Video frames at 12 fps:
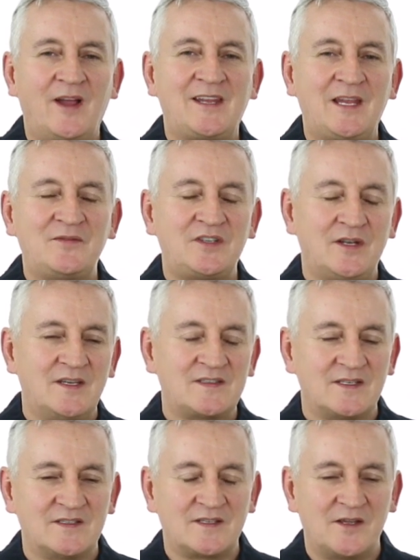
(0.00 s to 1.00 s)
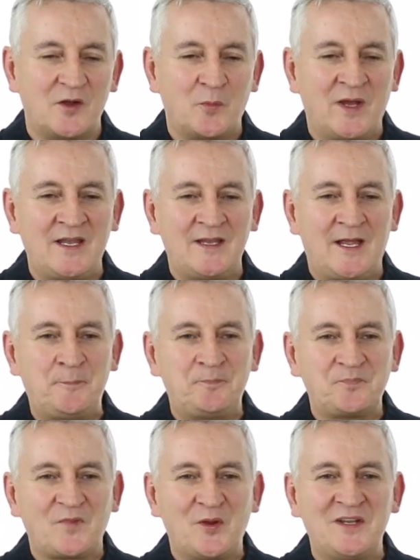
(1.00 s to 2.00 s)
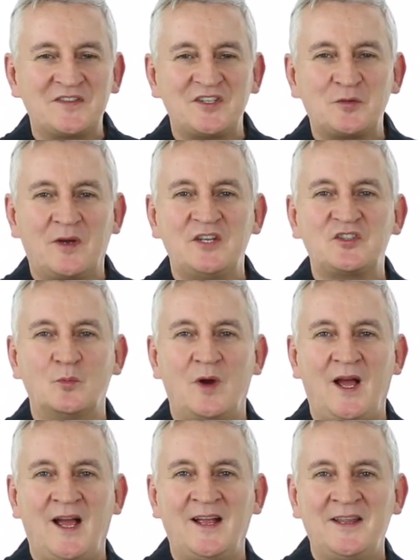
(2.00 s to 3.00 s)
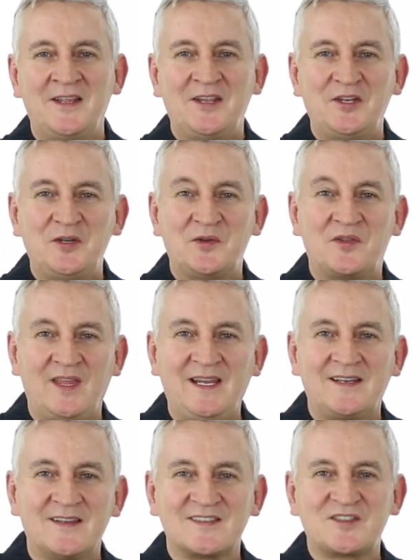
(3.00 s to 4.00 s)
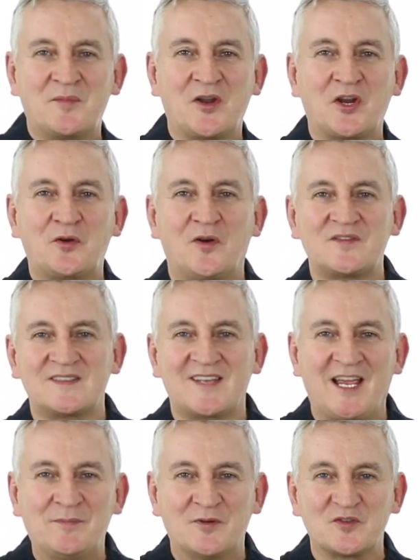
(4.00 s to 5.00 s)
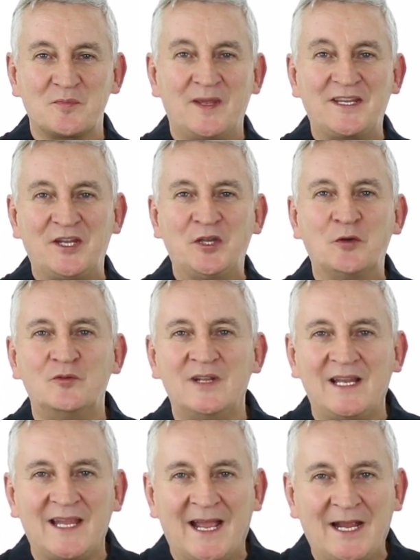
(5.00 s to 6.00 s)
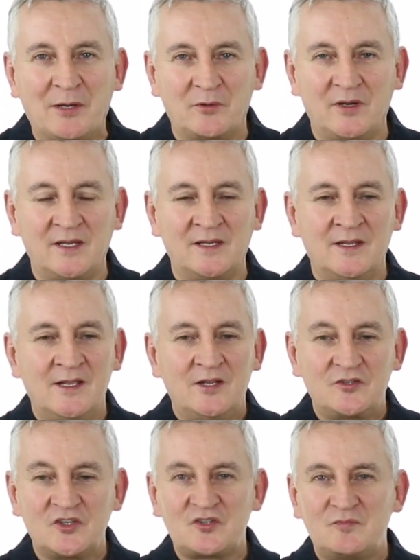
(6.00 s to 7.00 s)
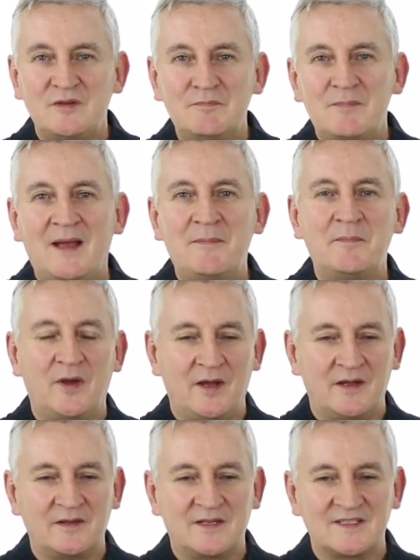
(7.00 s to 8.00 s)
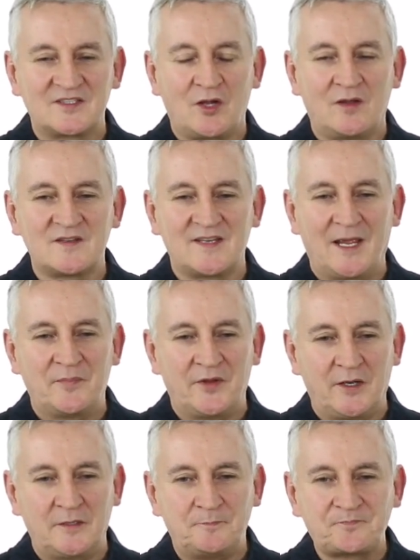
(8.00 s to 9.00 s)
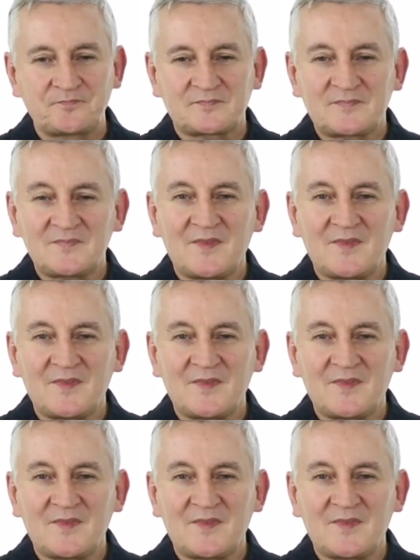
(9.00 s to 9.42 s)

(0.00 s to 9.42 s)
thought I give to you this is that when you're in a situation where you think that someone across the table is making you really angry, just remember this concept that